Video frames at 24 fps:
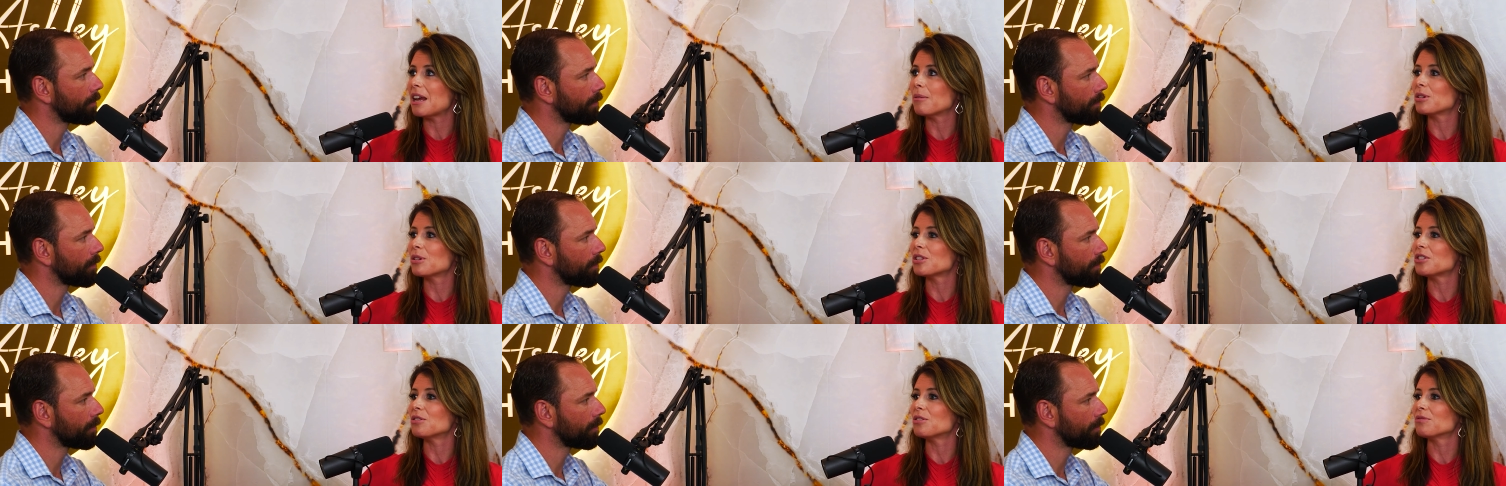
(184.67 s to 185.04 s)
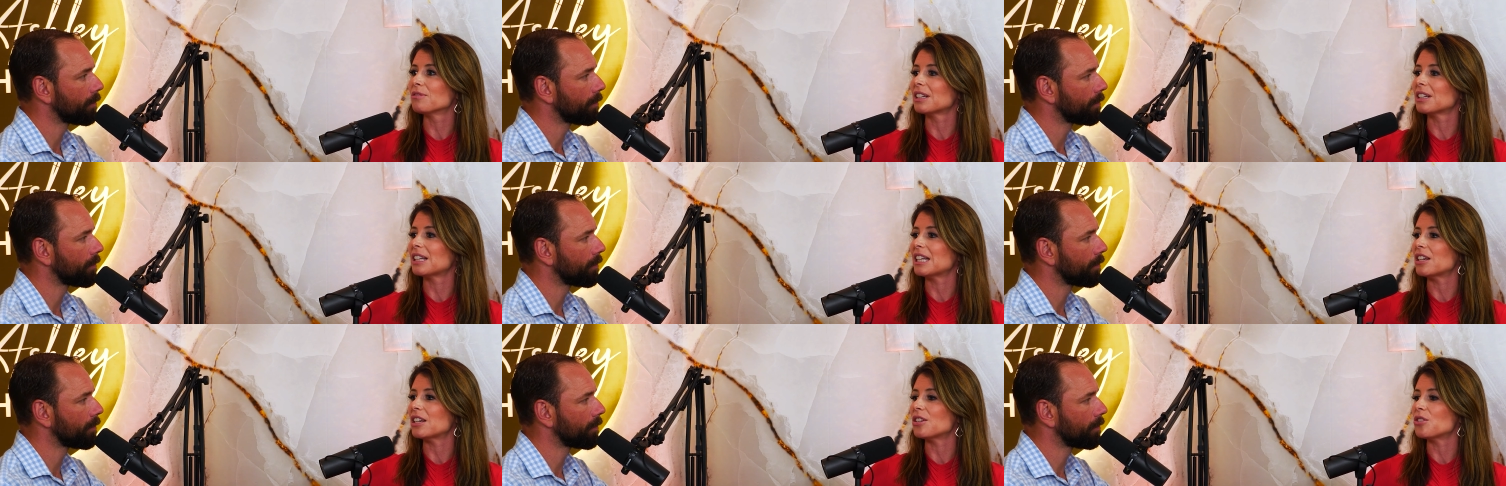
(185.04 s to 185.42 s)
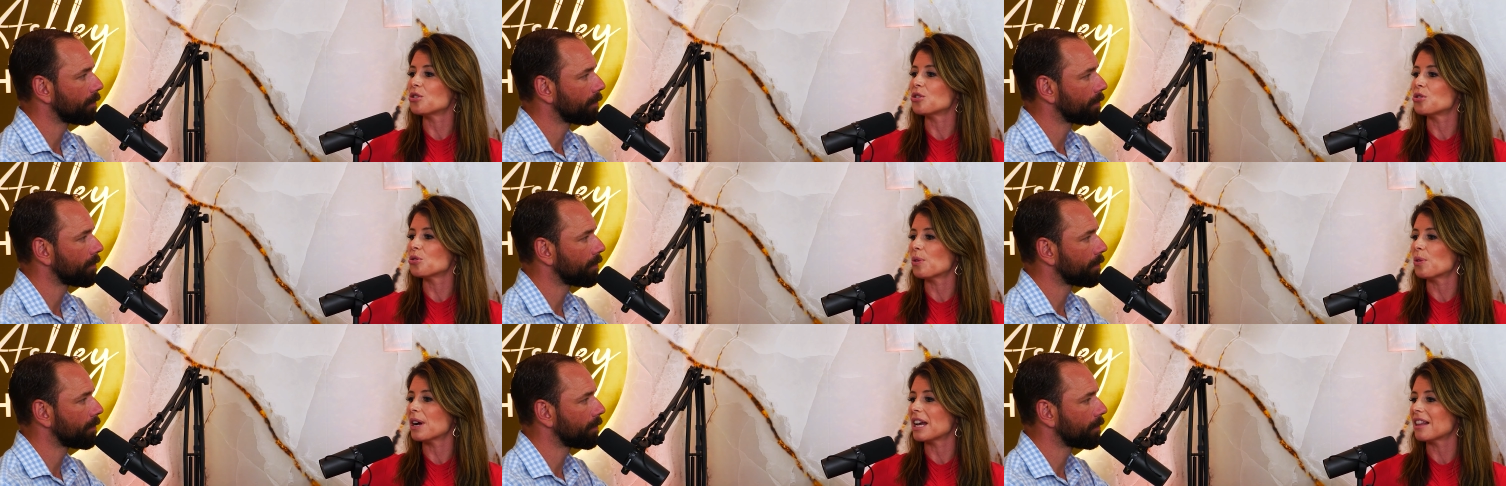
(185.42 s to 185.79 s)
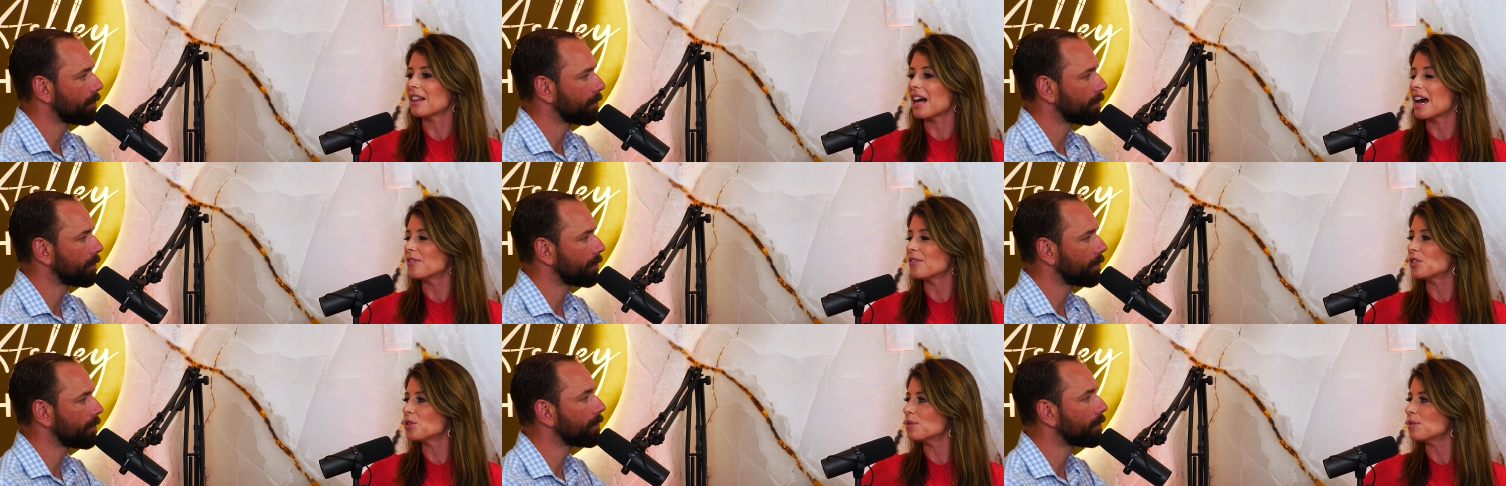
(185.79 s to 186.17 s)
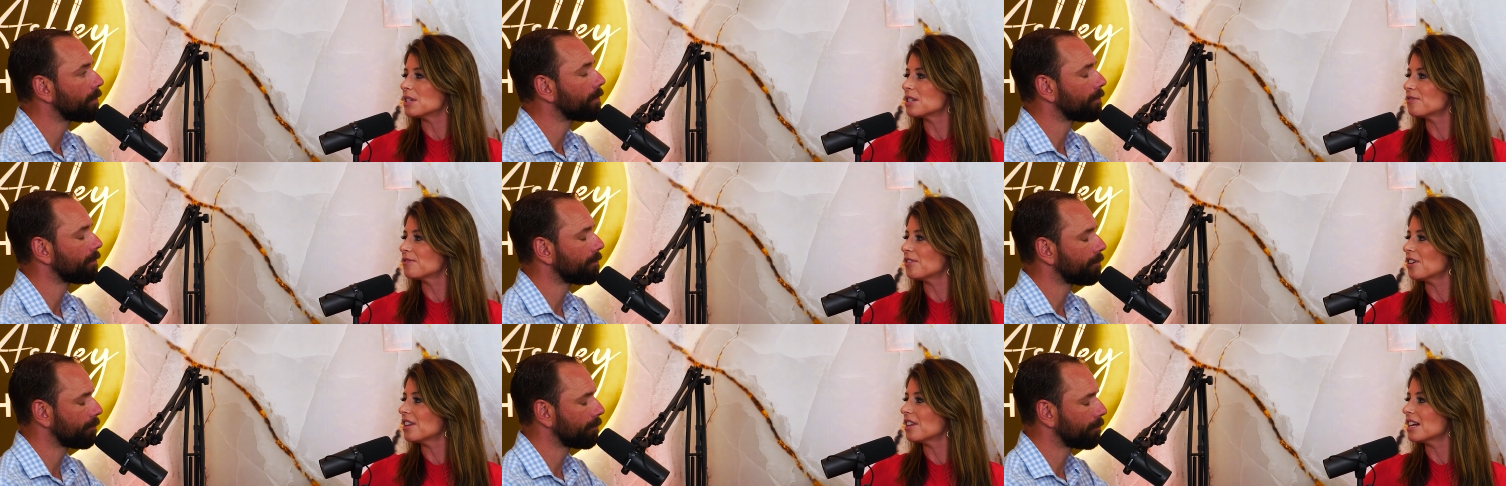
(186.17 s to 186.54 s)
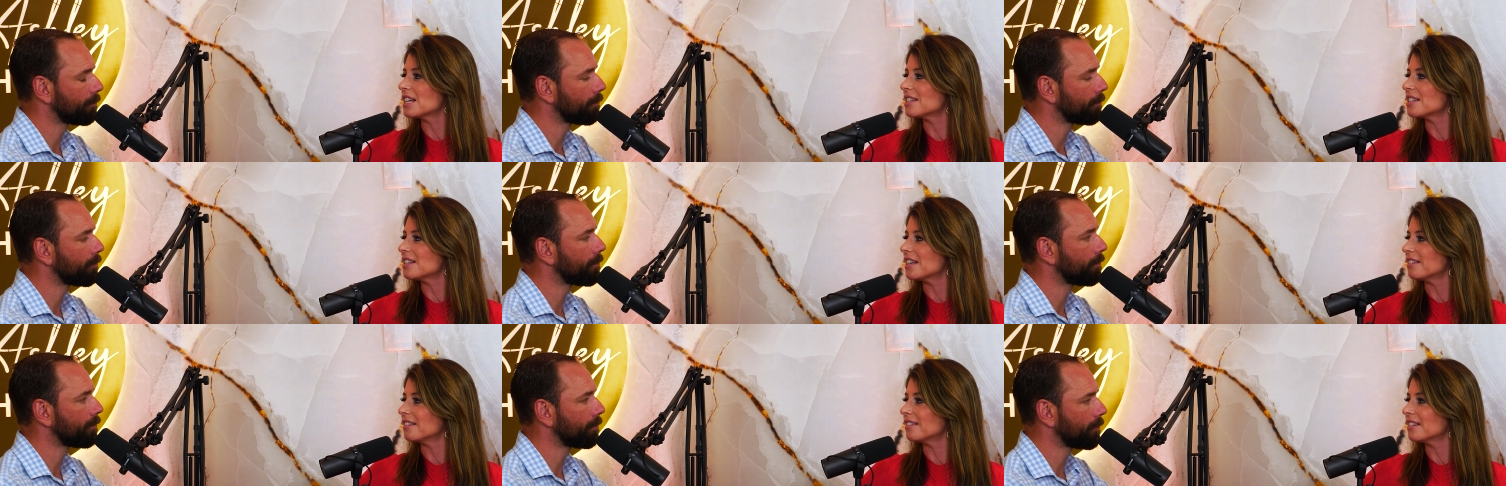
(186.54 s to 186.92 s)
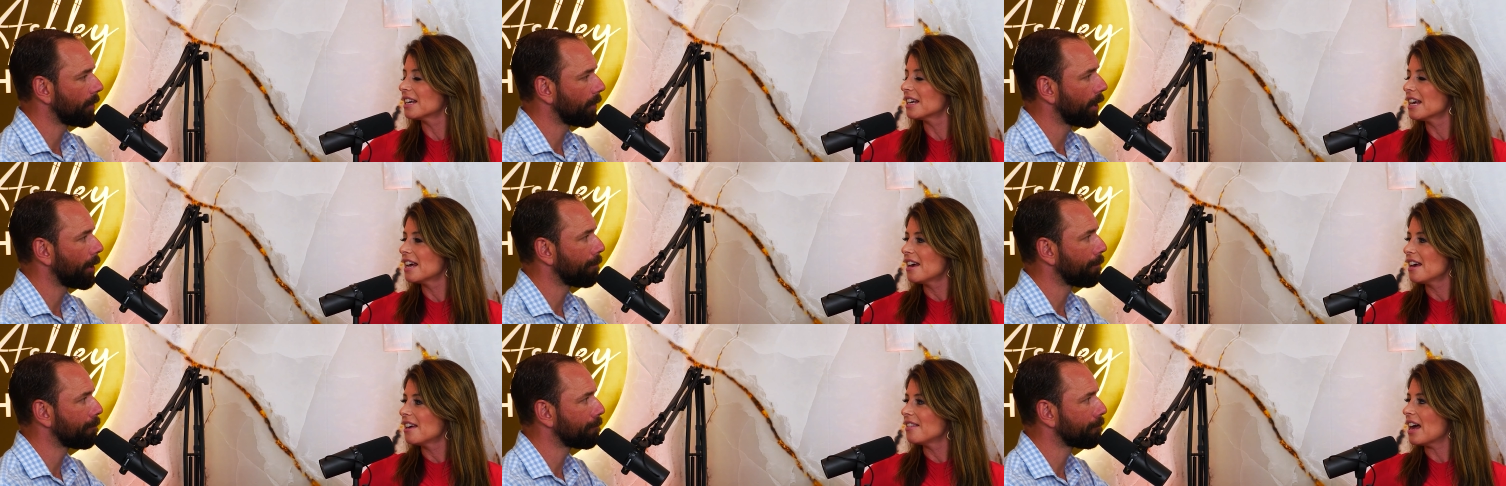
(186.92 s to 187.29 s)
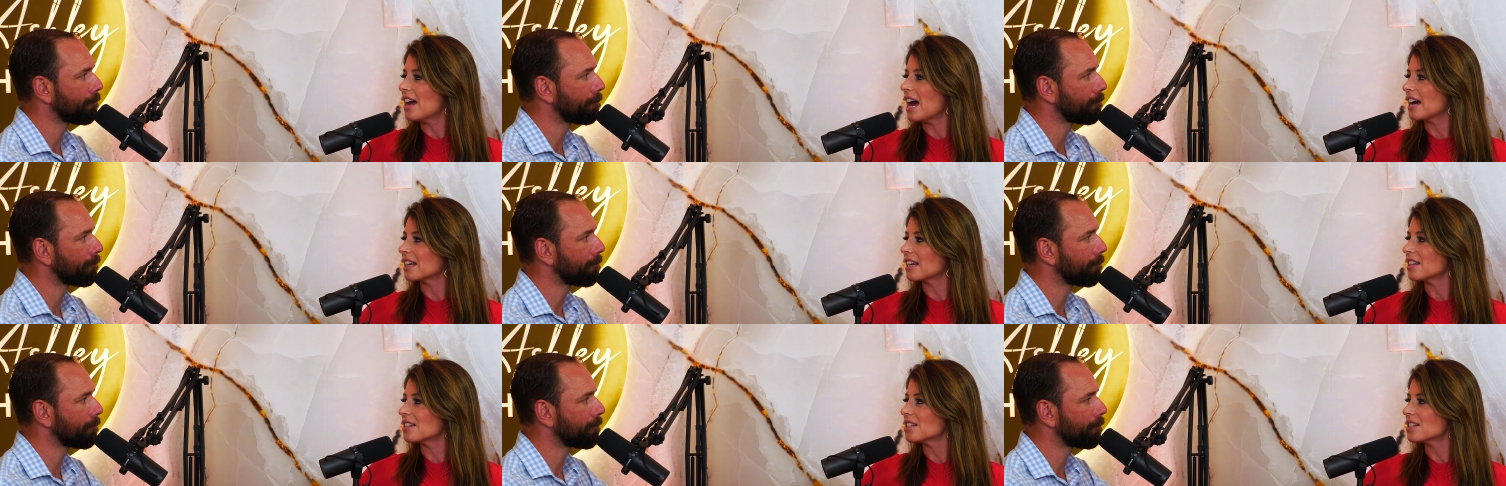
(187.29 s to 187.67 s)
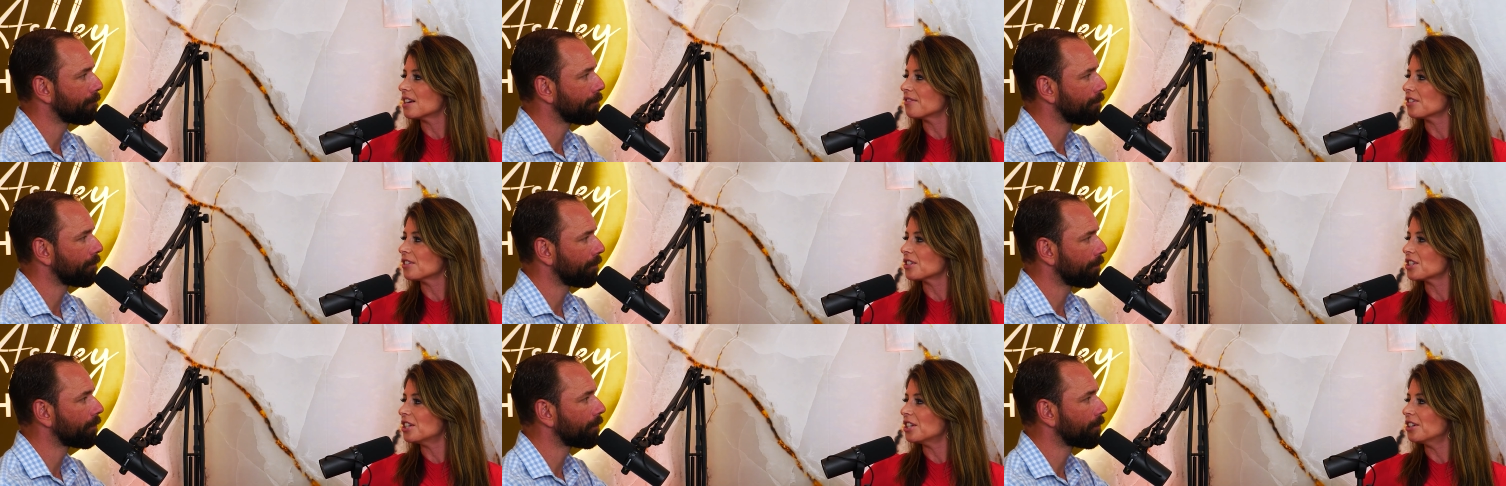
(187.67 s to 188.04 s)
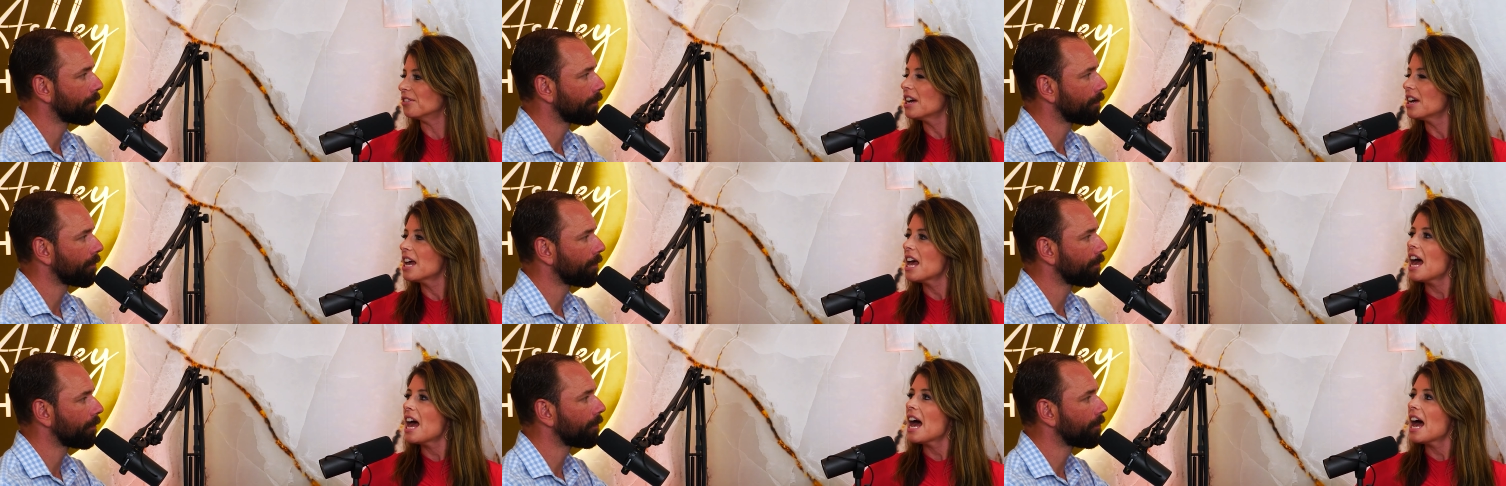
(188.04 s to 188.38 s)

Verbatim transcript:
Speaker 1: able to really enjoy life to its fullest, then that can suffer too.